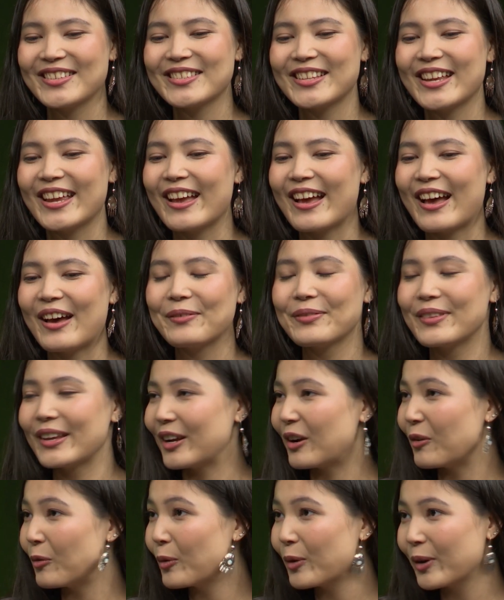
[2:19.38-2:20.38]
they have
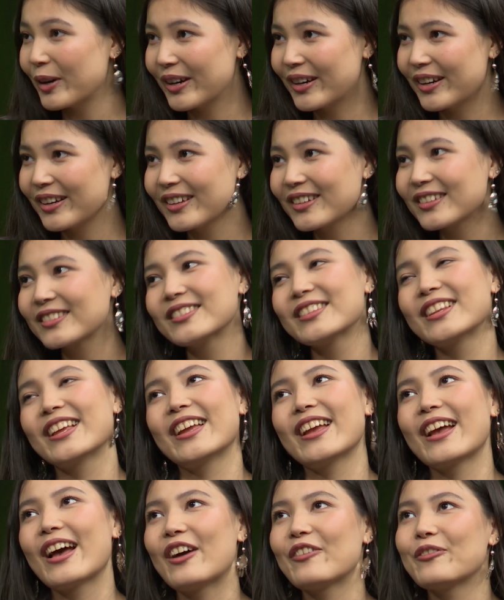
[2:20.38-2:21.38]
their work, they
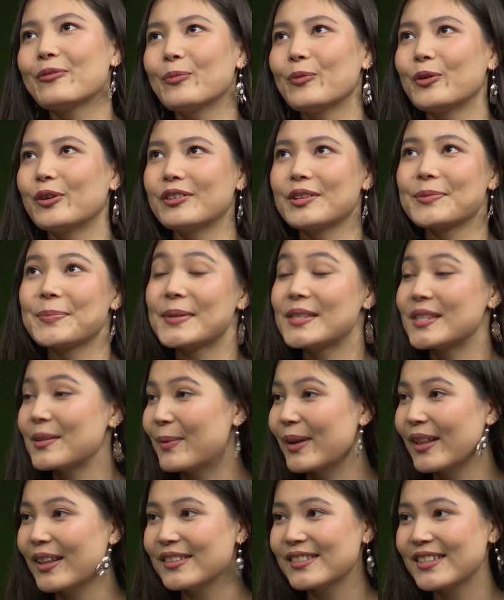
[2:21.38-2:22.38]
have more
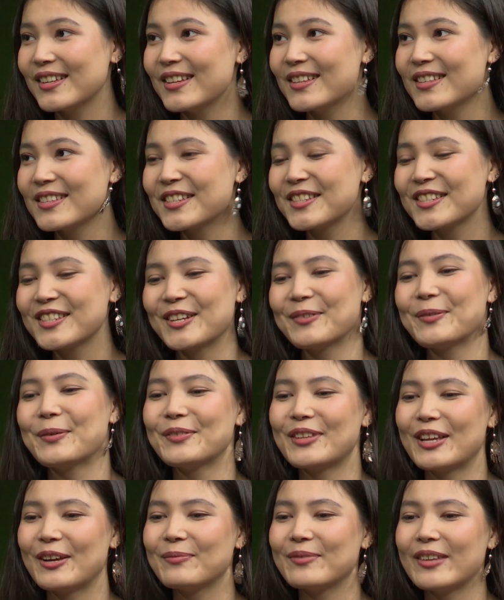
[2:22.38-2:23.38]
responsibilities. Some of
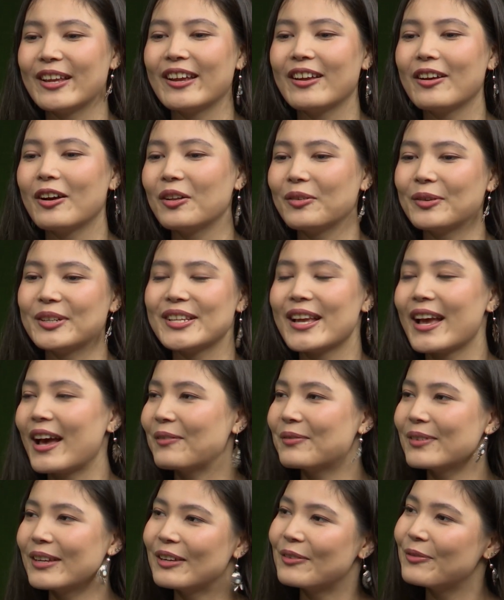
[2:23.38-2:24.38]
them, they already
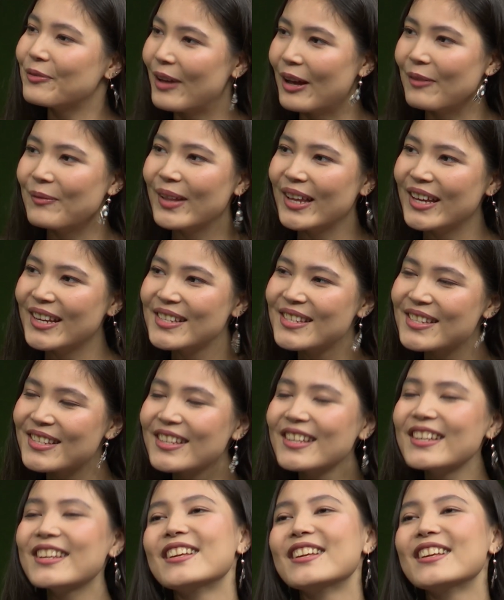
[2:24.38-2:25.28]
have their families.